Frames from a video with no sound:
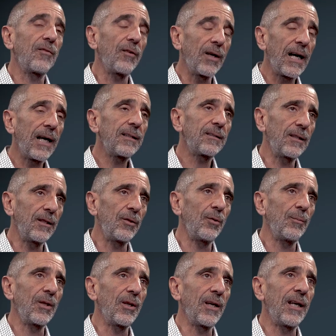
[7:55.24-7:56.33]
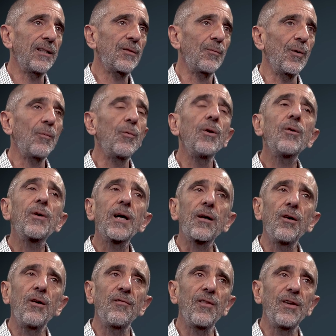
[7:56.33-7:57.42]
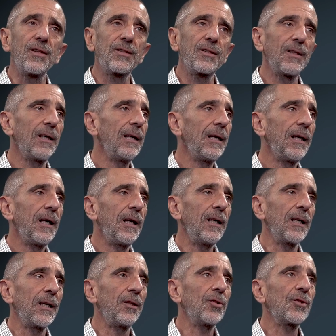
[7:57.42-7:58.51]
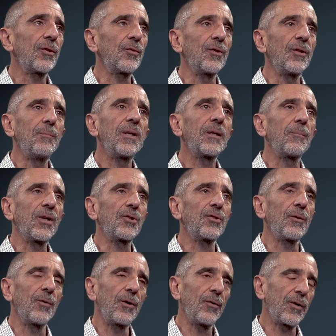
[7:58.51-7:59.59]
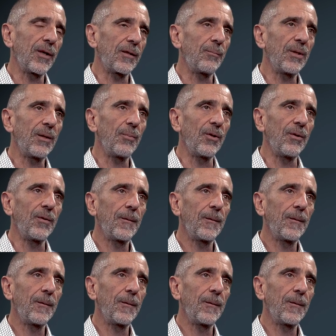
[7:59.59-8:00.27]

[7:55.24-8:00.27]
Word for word: For us in human rights, when we look at conflict, in addition to the big picture, we look at people.